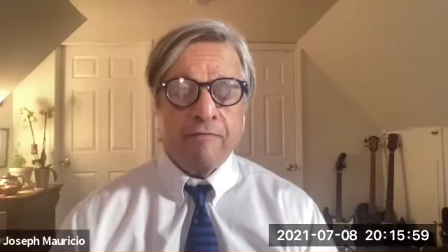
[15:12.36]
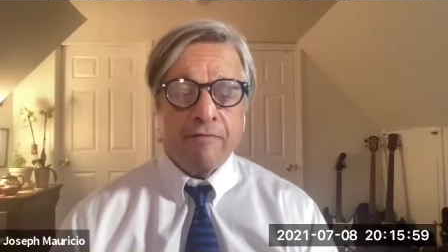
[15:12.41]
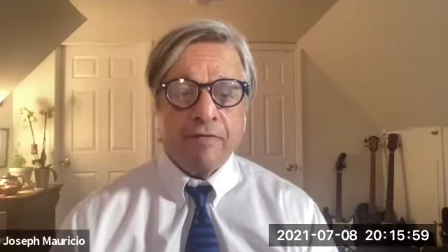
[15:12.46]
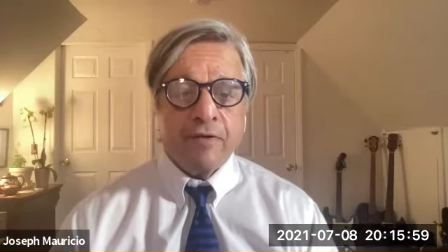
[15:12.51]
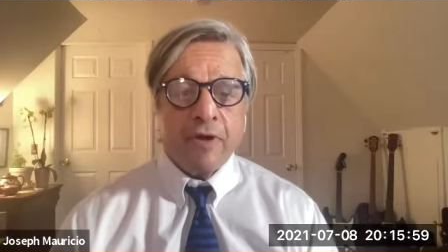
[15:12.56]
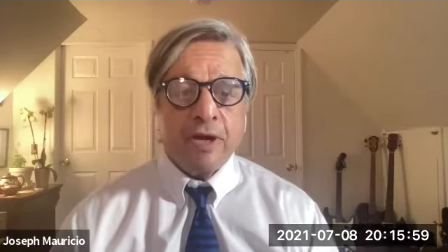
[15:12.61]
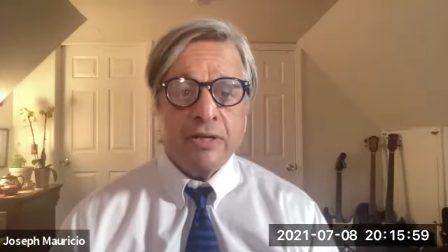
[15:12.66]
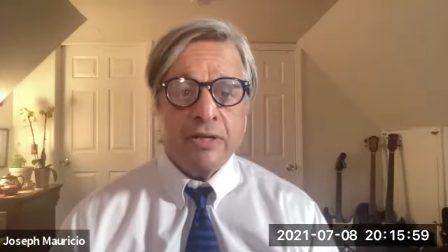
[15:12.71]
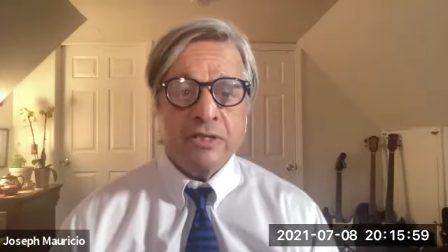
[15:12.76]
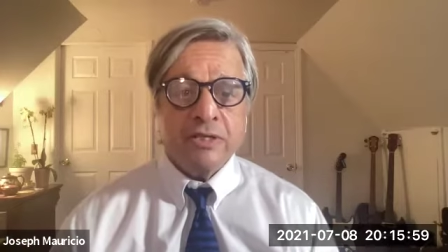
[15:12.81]
and
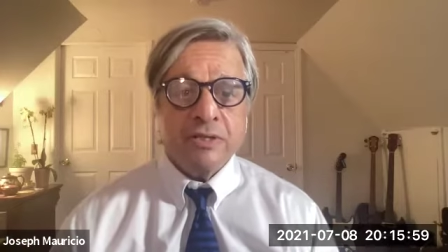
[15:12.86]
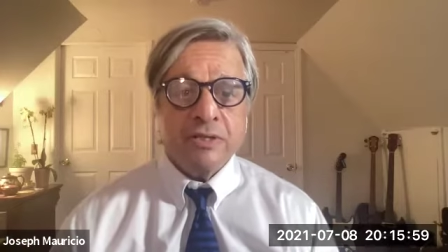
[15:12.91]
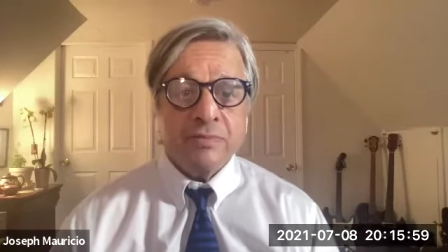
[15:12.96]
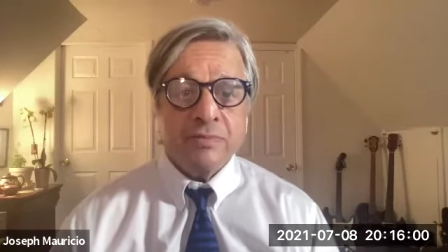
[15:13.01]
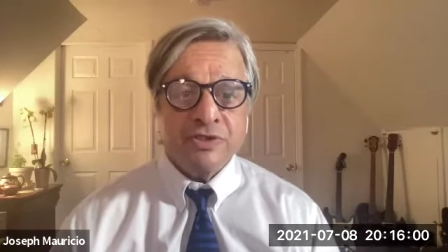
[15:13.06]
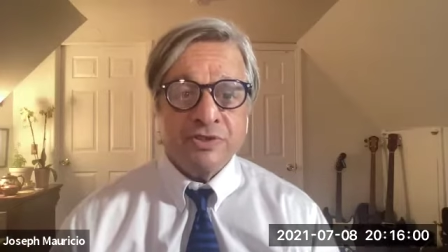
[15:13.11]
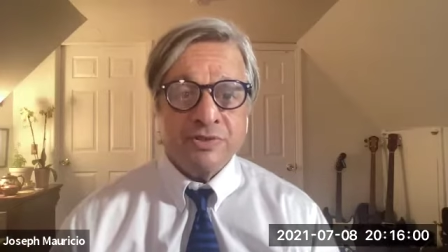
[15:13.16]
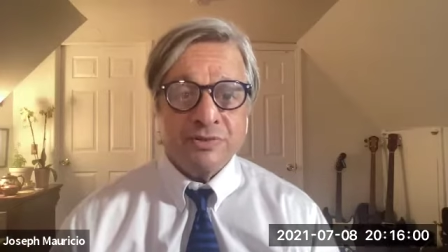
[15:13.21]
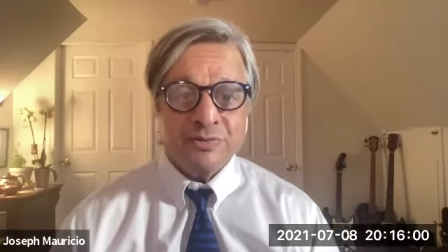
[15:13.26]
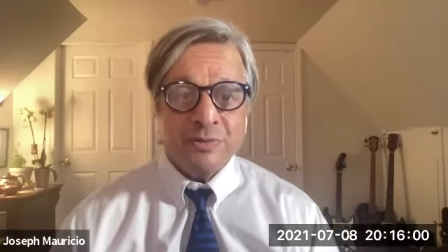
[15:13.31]
find
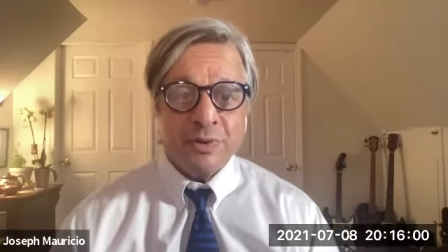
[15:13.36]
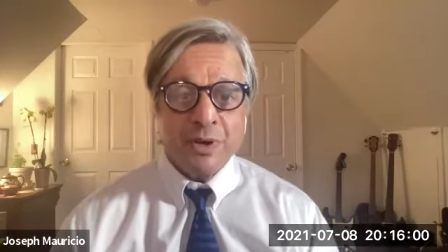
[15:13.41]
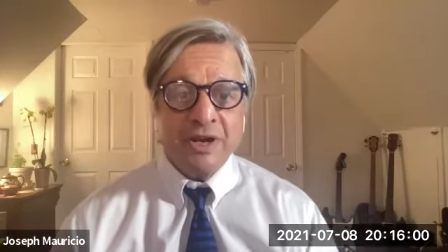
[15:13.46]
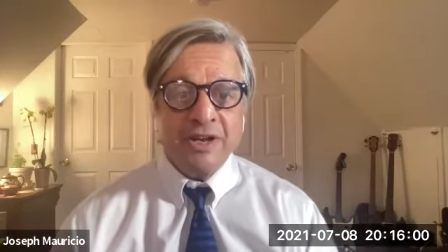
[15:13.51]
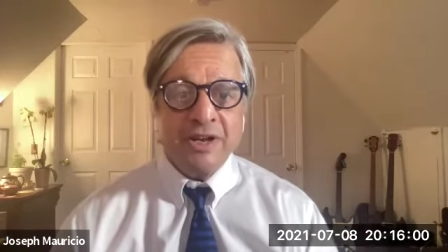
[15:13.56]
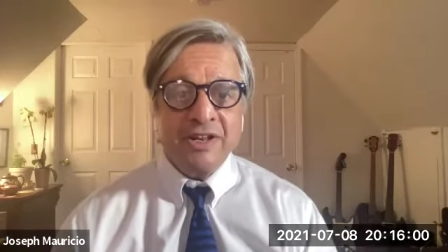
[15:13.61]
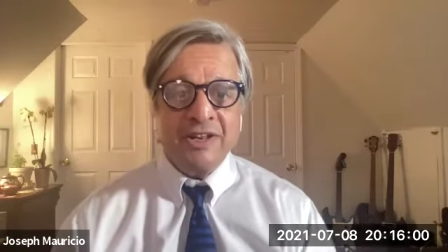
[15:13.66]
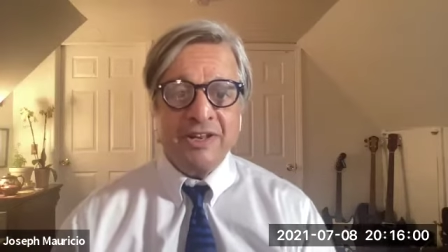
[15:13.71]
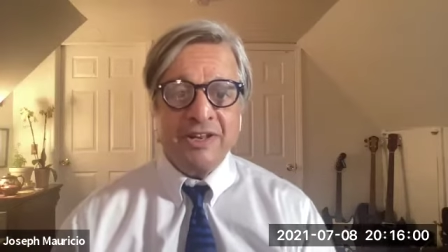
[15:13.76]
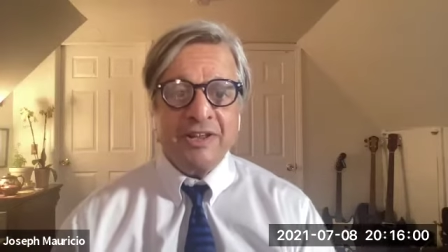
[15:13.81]
some
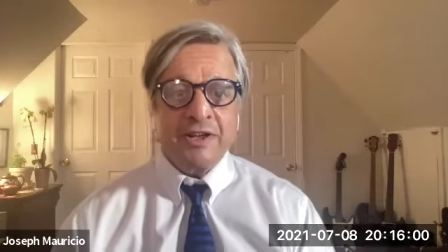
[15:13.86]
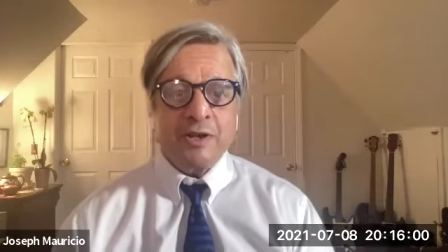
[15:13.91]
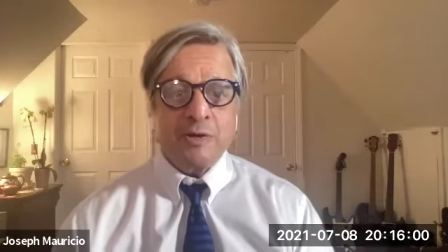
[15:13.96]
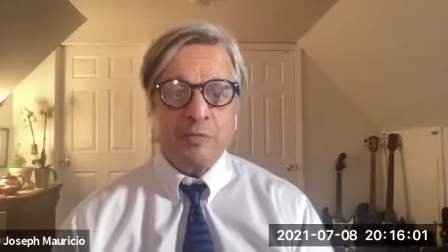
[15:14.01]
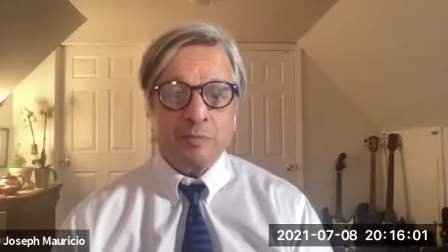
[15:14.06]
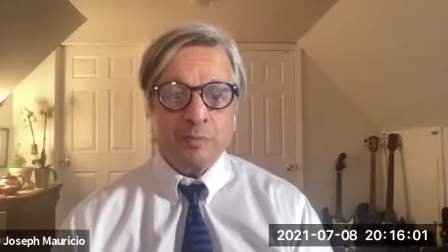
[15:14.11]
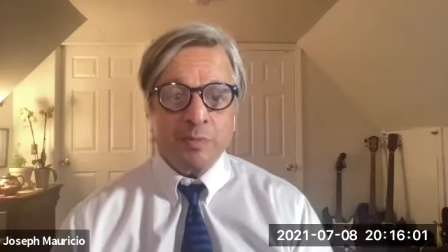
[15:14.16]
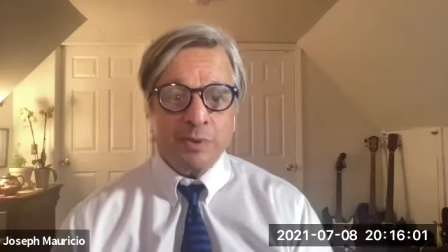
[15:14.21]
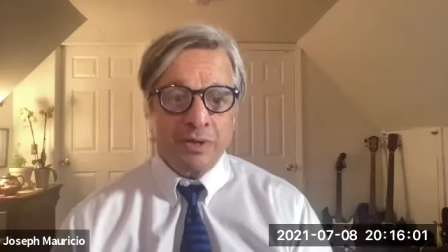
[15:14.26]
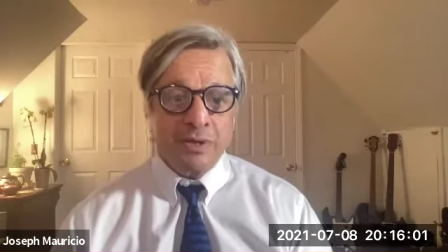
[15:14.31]
serenity
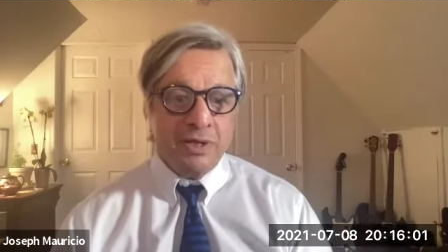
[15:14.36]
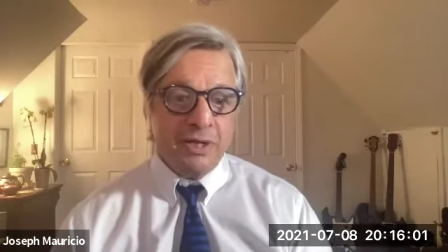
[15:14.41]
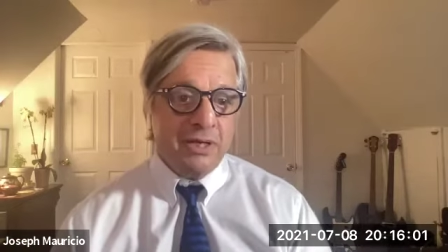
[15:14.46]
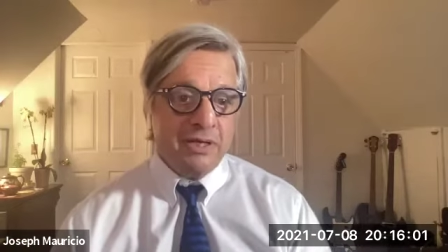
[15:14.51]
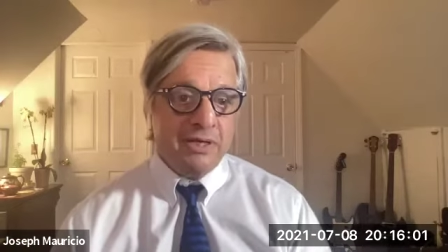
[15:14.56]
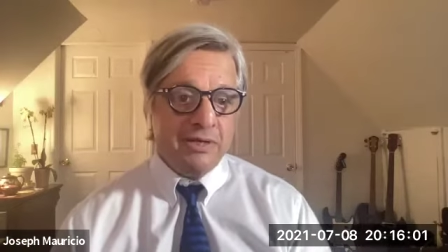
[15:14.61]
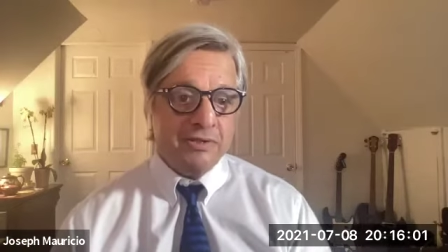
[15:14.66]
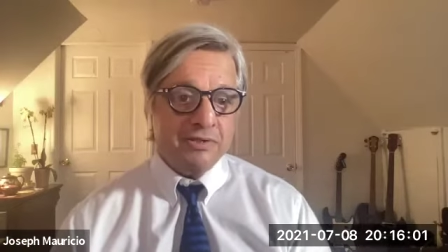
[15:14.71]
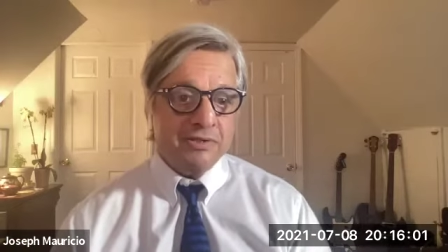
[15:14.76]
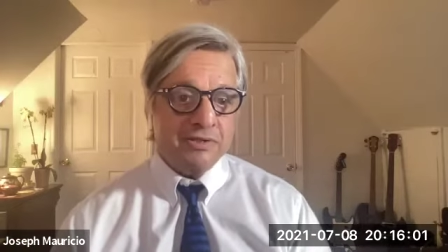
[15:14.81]
and
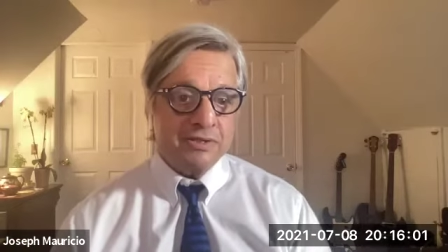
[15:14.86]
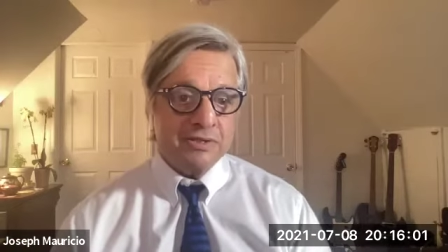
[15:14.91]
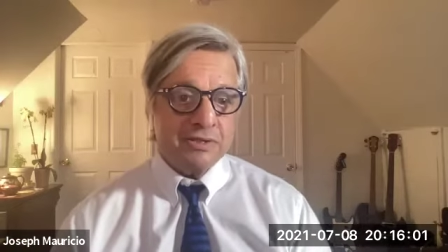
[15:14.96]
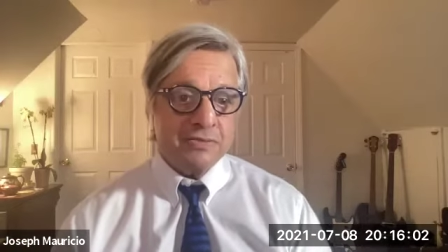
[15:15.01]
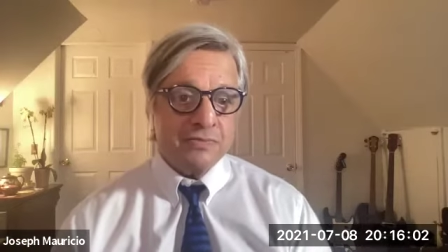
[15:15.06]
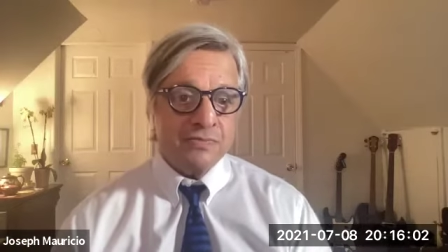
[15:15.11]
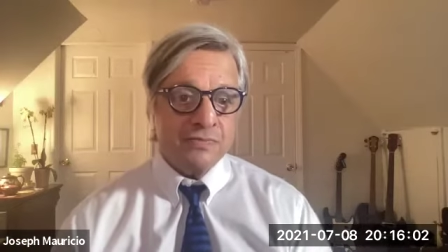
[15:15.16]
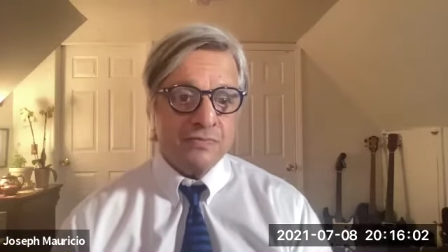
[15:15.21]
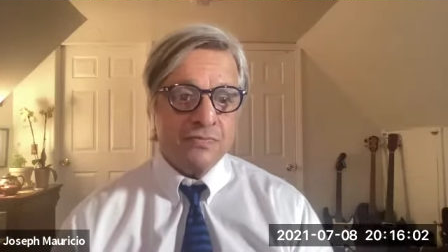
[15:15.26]
peace,